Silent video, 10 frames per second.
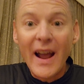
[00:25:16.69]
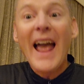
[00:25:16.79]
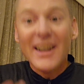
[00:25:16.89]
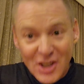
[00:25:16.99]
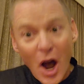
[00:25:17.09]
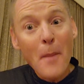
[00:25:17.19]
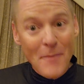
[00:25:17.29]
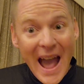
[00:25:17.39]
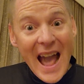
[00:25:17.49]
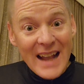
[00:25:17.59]
and come
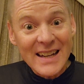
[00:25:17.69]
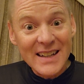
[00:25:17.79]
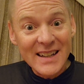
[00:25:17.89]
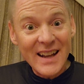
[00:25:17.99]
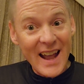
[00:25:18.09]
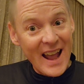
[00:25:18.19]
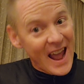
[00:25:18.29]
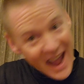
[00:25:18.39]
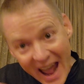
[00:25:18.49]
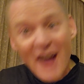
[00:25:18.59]
back
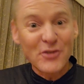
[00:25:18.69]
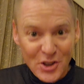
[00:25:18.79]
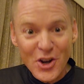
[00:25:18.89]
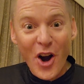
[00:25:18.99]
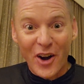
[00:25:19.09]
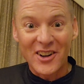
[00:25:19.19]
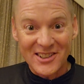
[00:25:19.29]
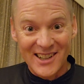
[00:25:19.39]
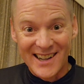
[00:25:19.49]
after dark.